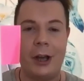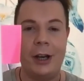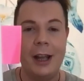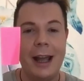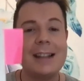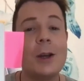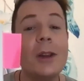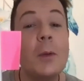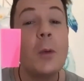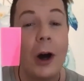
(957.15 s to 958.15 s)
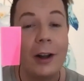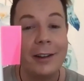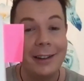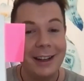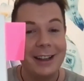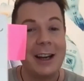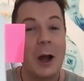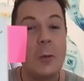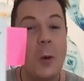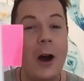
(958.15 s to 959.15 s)
And it's only one, you
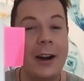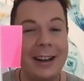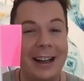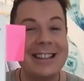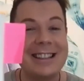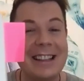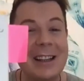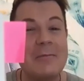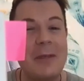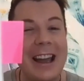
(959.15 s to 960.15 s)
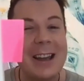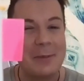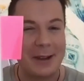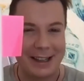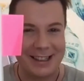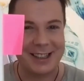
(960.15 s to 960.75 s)
know, one is still a baby.